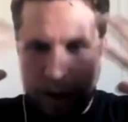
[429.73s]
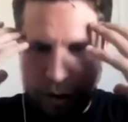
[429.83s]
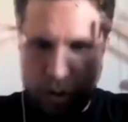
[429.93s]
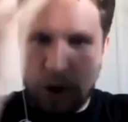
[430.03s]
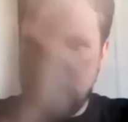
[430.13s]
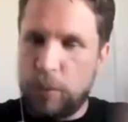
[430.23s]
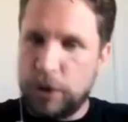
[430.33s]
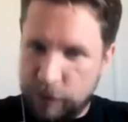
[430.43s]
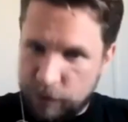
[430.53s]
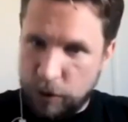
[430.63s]
You know
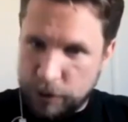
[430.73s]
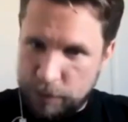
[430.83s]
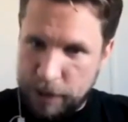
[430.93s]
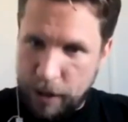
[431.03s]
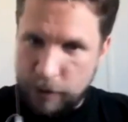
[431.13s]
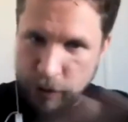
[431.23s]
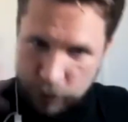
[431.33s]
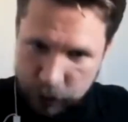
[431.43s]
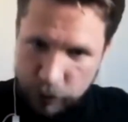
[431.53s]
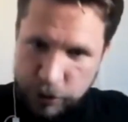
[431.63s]
what you've got to be going to.
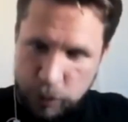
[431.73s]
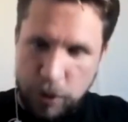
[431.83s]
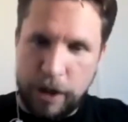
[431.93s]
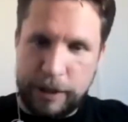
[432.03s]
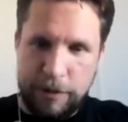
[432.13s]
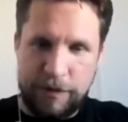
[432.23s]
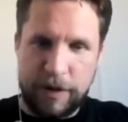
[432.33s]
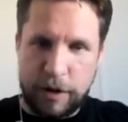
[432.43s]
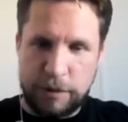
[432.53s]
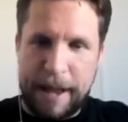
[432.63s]
As long as you're working
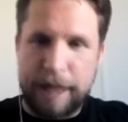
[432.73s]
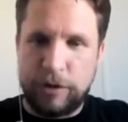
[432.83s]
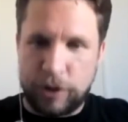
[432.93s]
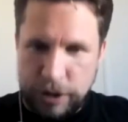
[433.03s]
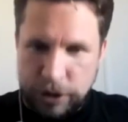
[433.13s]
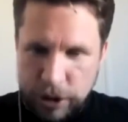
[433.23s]
within those boundaries,